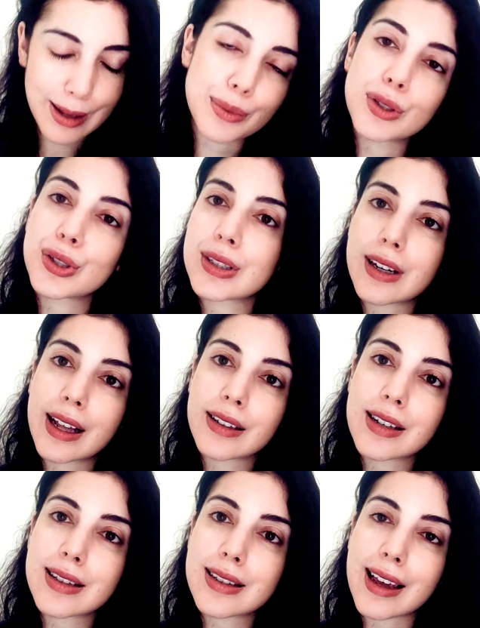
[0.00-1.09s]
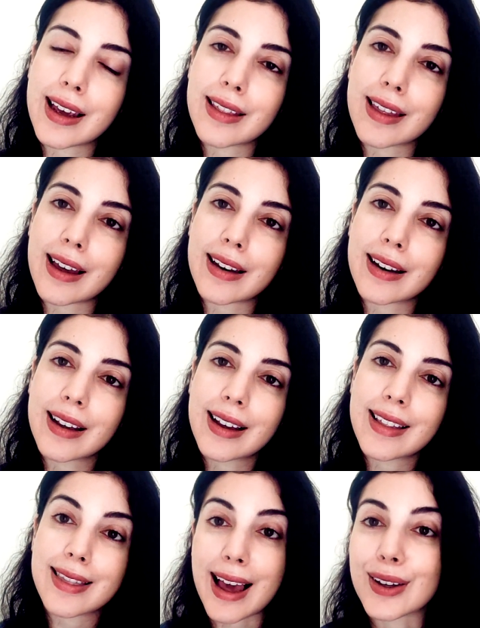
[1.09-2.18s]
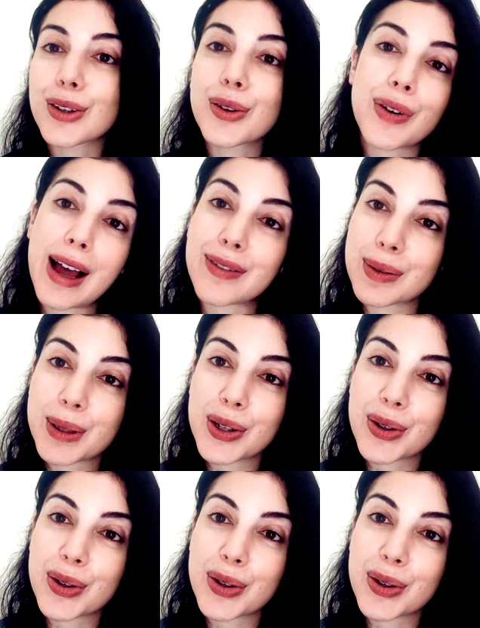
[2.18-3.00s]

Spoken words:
would just like to say that thank you for having me,